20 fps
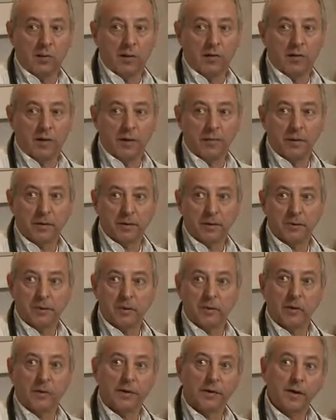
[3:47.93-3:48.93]
we've been able
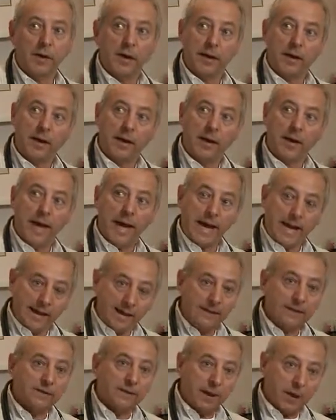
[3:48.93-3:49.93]
to
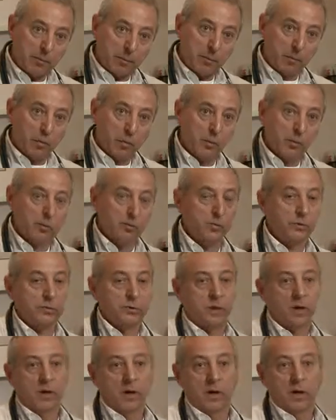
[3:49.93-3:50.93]
add exam
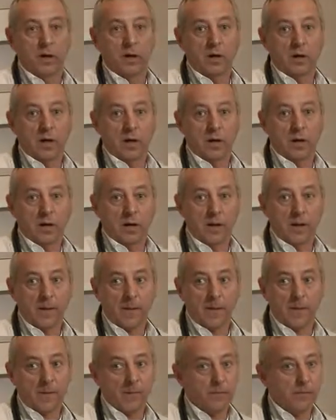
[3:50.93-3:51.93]
rooms
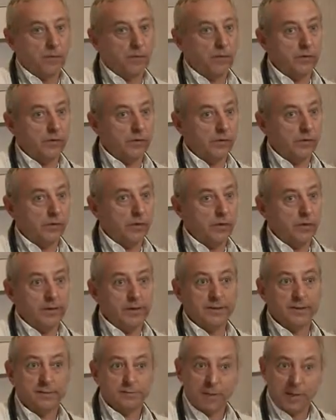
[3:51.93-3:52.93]

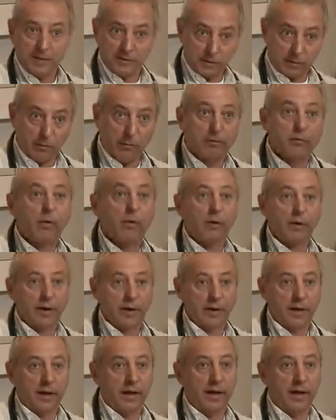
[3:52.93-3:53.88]
in the space that we've already